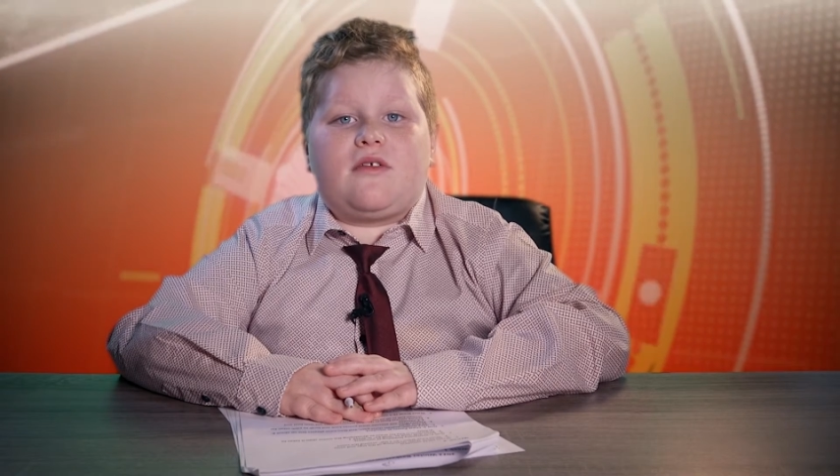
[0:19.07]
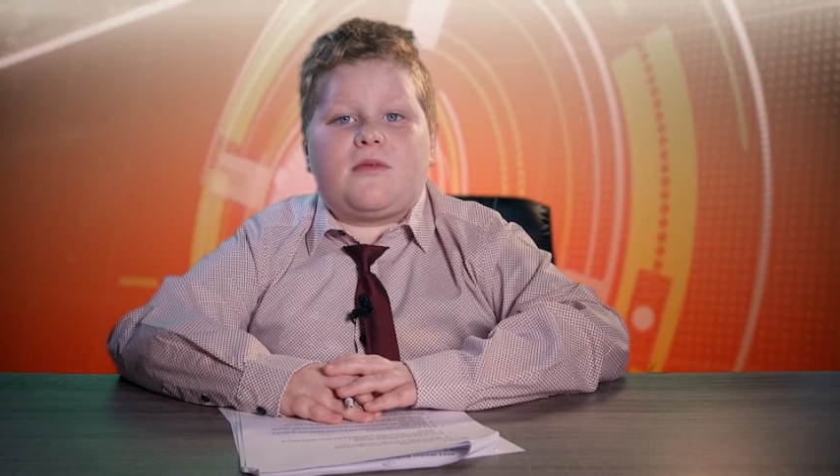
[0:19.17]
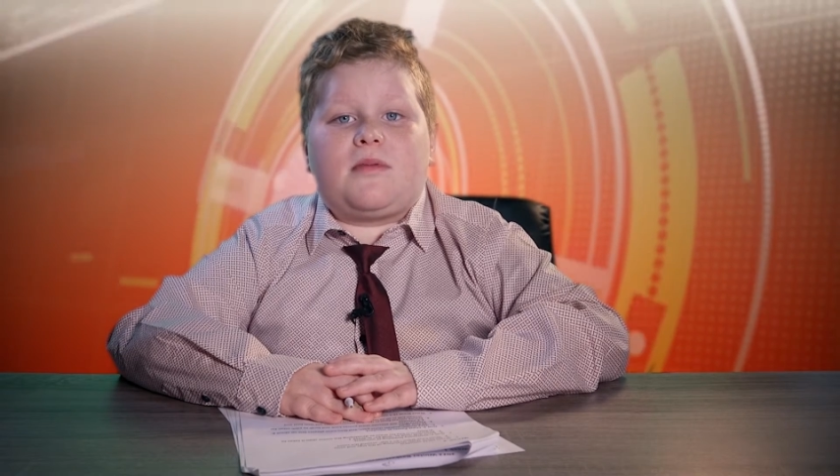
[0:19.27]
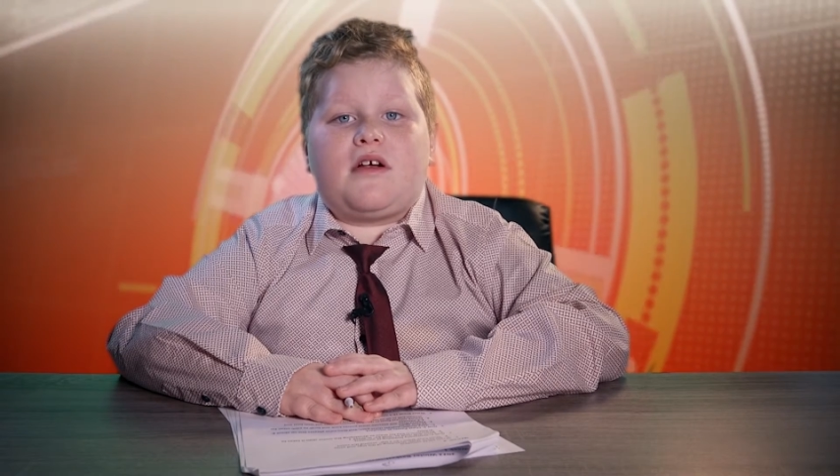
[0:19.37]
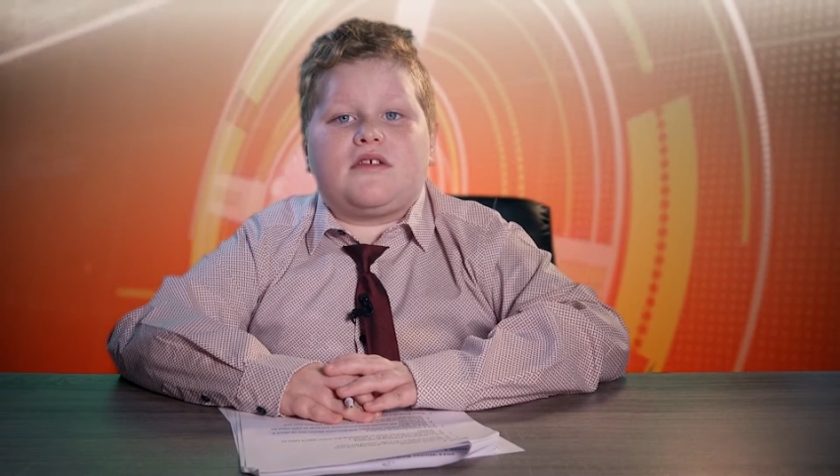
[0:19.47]

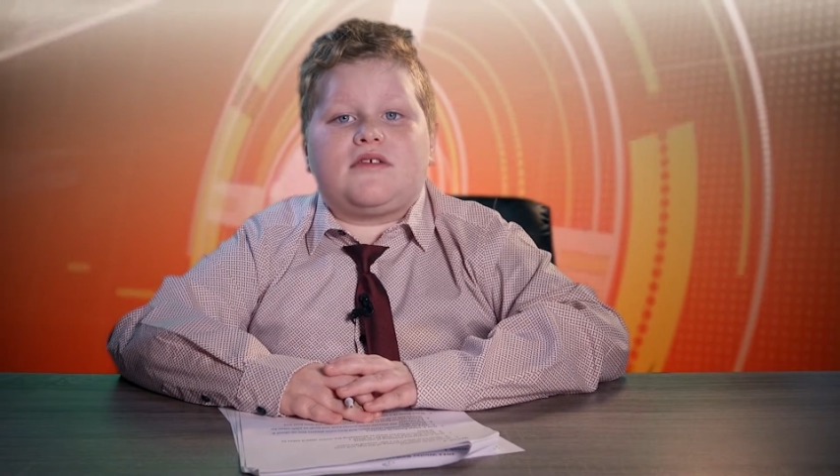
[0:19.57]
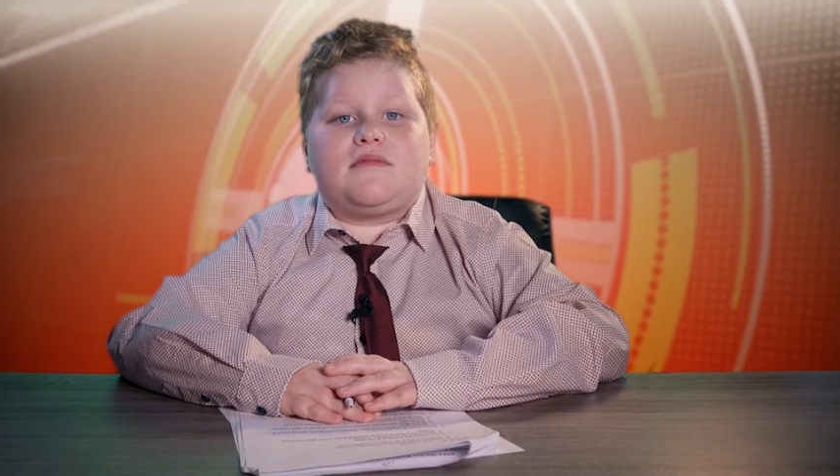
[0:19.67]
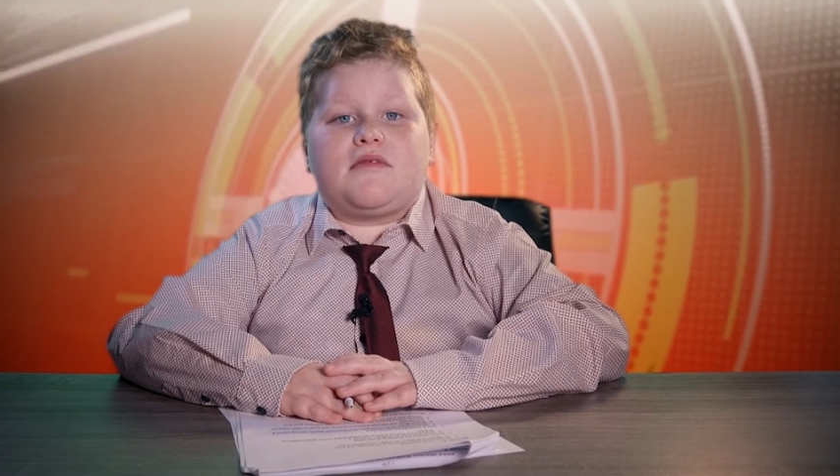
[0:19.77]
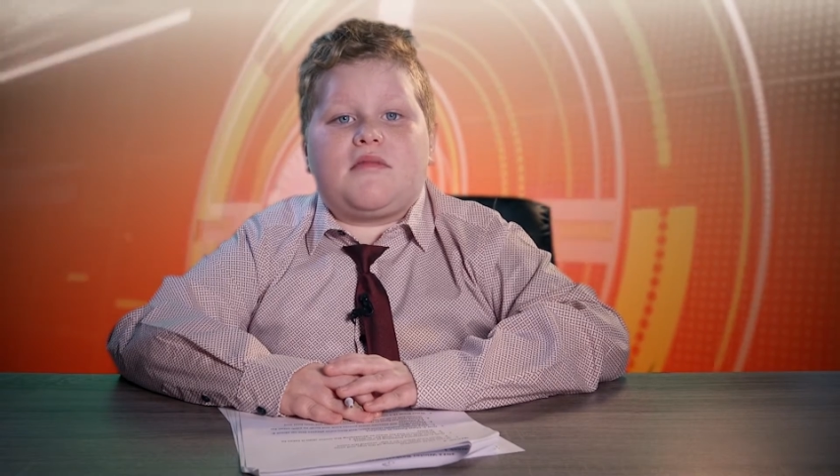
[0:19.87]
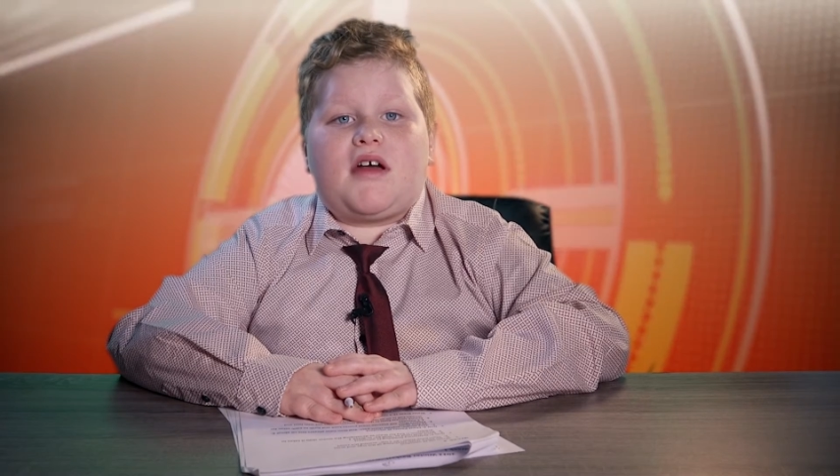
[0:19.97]
other parts
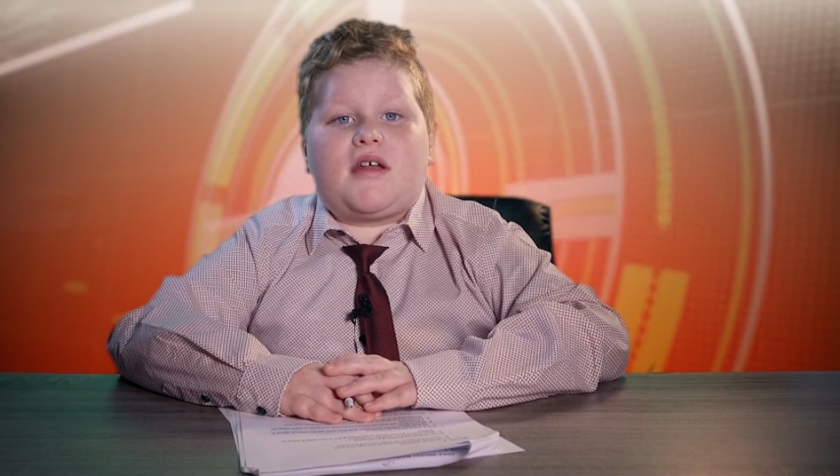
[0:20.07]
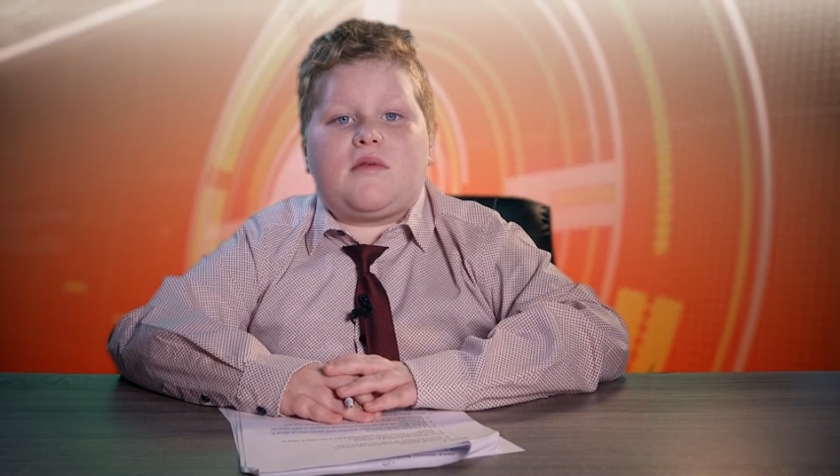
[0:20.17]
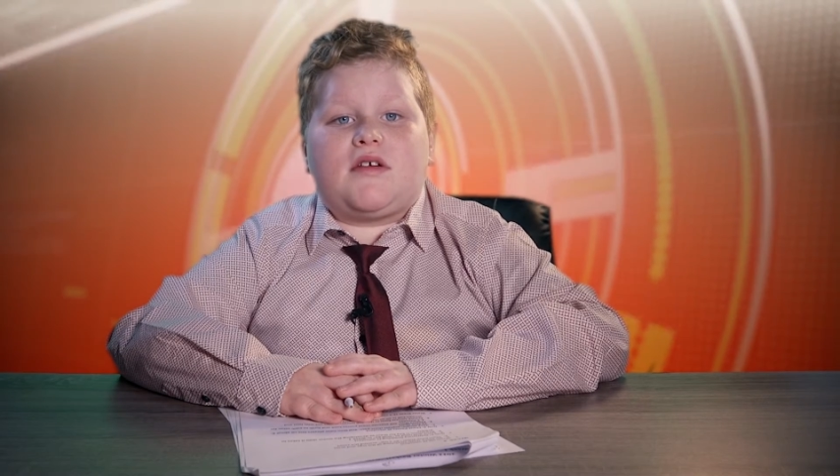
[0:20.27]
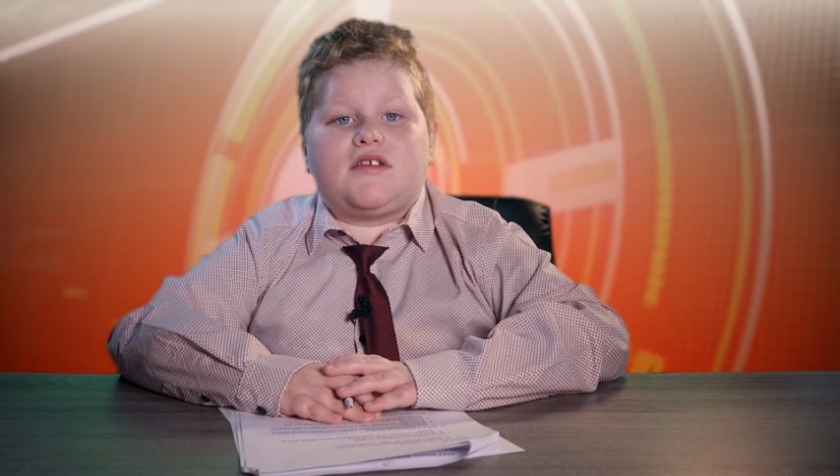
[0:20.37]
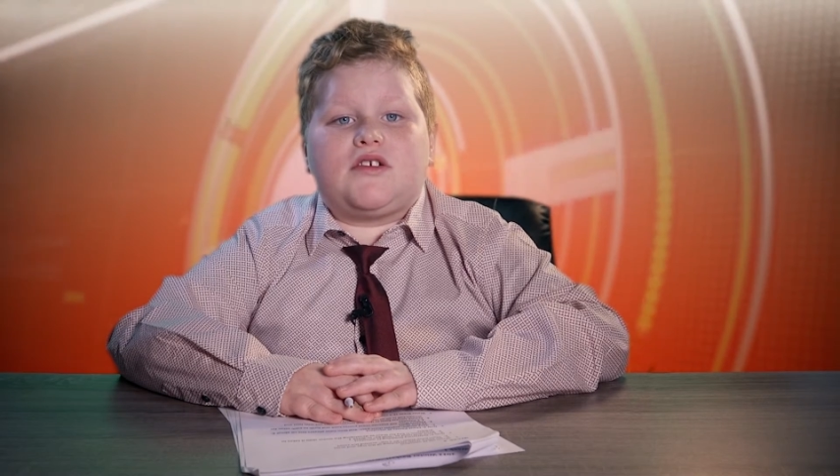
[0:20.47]
of the body
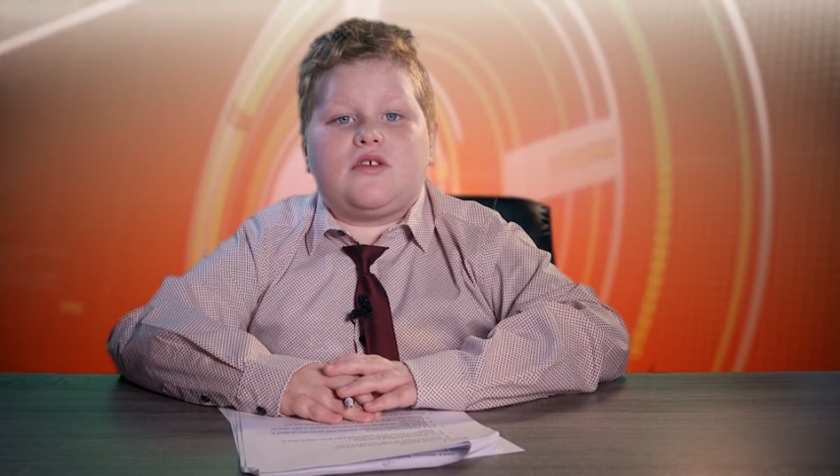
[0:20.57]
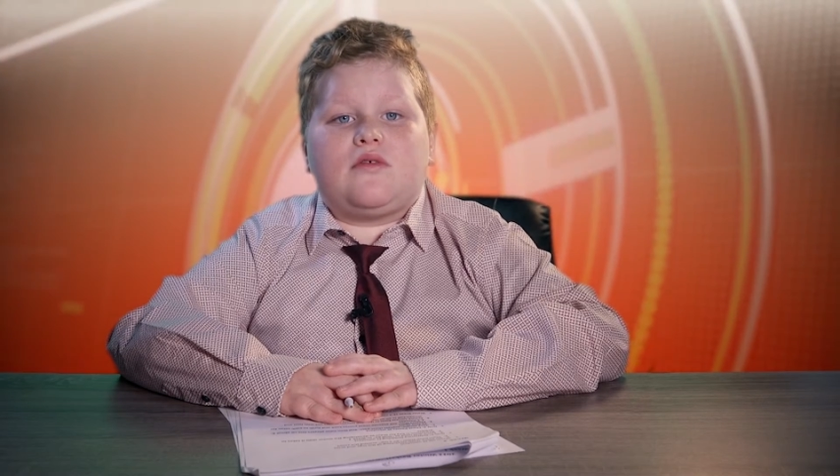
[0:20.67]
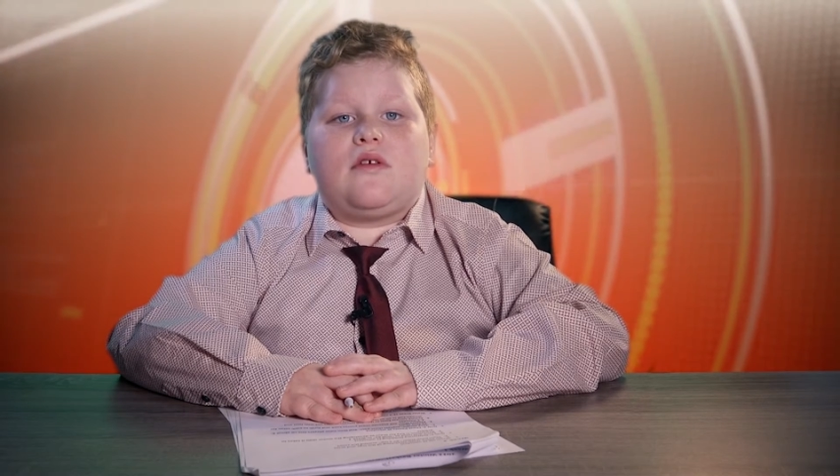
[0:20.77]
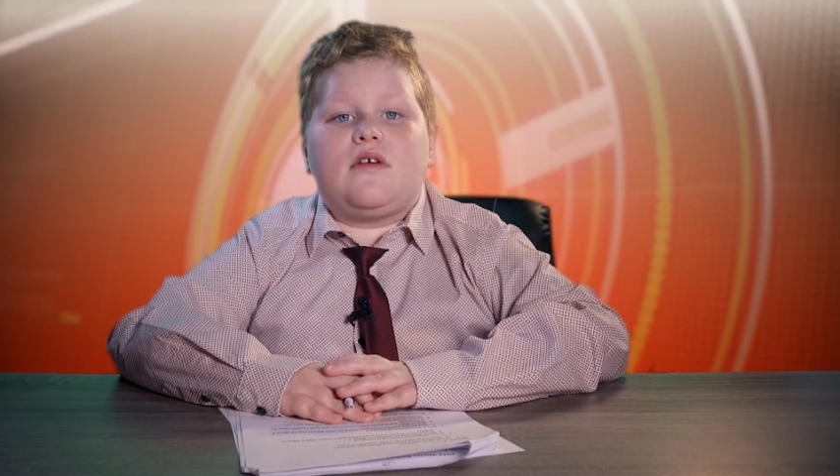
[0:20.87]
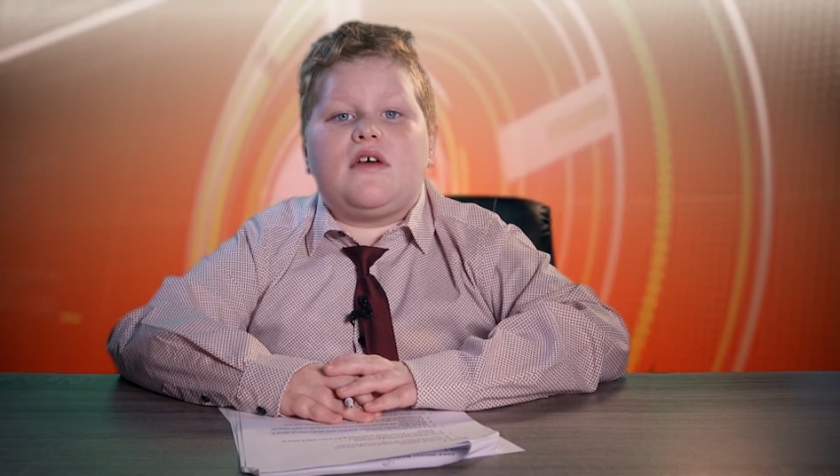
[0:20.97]
what to do.